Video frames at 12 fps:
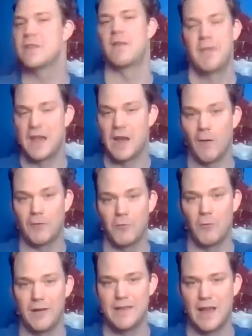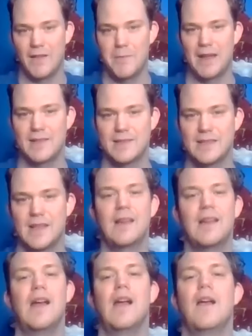stuff they go through on a daily basis,
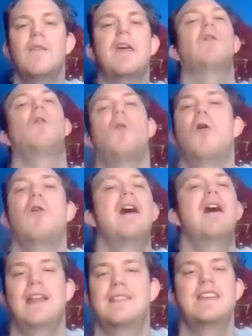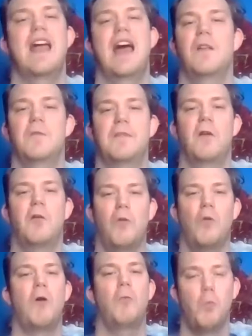yeah. they're all in it together. They're
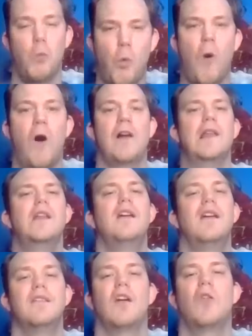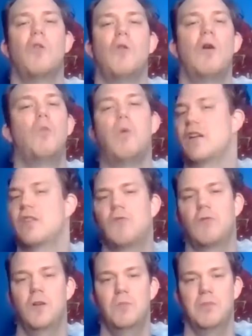all one. They're all one
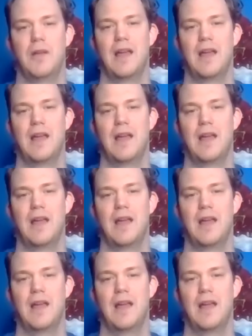group.